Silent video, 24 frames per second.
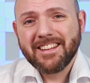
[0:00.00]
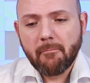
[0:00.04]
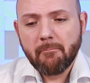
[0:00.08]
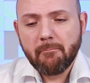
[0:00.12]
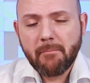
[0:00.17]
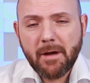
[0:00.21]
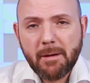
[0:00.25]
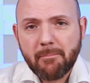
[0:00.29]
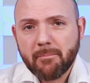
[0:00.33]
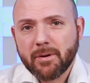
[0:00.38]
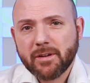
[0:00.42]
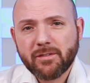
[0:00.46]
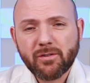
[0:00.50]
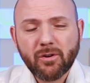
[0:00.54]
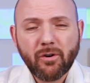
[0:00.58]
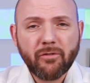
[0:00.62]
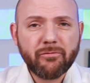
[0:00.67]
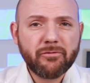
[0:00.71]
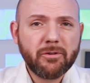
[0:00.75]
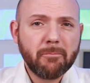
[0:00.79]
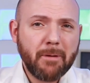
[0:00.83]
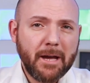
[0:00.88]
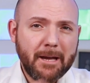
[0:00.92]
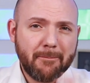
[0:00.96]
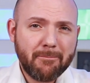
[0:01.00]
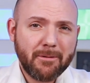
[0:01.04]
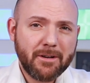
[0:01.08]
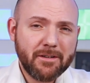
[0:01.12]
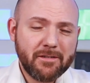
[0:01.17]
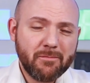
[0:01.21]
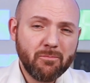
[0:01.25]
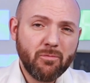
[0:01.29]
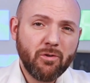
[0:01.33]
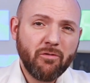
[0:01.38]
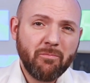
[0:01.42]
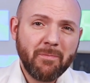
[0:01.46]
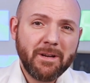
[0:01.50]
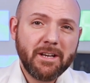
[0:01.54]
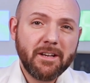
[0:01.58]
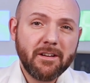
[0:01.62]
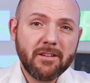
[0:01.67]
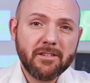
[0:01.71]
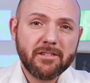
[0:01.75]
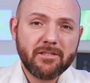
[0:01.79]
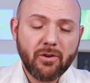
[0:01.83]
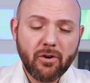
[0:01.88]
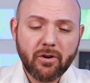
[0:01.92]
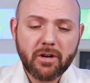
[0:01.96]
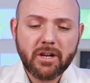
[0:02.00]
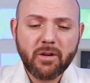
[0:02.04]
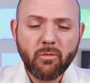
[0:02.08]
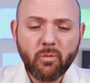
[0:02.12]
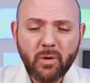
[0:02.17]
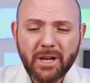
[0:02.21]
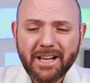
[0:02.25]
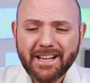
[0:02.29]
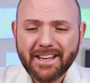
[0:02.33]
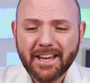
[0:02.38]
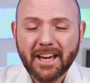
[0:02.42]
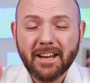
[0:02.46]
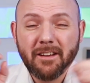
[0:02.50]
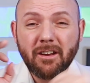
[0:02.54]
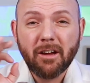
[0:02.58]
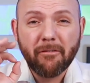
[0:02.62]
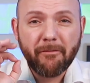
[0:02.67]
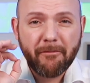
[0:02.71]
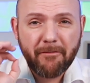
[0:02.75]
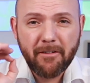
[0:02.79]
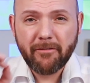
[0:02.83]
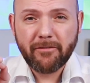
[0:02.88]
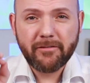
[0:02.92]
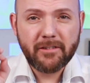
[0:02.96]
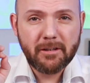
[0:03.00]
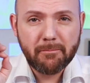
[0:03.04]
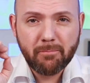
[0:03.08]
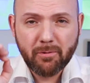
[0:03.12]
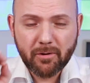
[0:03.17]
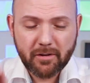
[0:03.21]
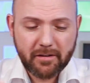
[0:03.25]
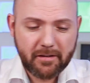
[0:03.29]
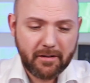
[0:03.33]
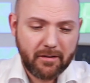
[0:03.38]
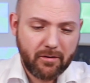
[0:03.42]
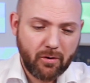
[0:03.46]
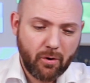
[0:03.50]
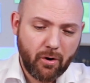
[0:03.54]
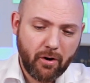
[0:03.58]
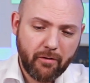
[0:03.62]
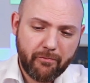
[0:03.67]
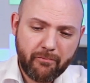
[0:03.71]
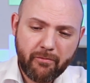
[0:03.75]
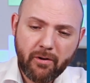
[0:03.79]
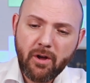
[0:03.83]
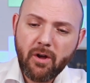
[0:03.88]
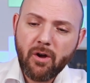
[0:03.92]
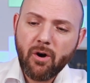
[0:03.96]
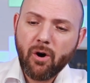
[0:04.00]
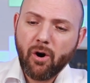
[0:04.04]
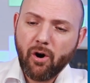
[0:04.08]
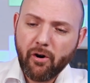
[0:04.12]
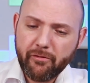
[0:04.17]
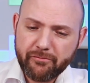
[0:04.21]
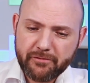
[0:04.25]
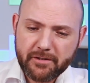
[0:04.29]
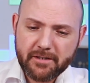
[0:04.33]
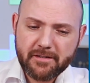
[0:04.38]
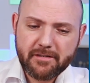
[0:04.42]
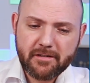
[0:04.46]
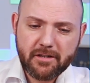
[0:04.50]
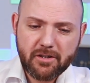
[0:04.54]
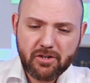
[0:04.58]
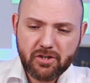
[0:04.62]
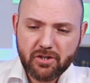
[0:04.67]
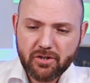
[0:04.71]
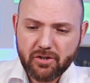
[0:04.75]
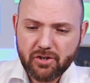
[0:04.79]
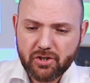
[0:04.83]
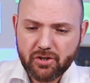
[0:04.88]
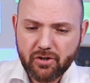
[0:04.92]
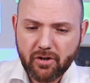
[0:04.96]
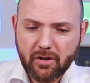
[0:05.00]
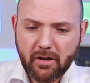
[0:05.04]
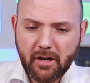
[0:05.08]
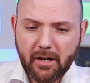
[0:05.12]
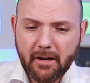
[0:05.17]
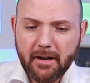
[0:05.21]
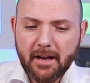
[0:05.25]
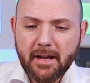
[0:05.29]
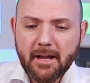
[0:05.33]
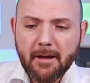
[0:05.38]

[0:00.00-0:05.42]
members of the paperless movement inner circle will get a 50% off of this digital journal.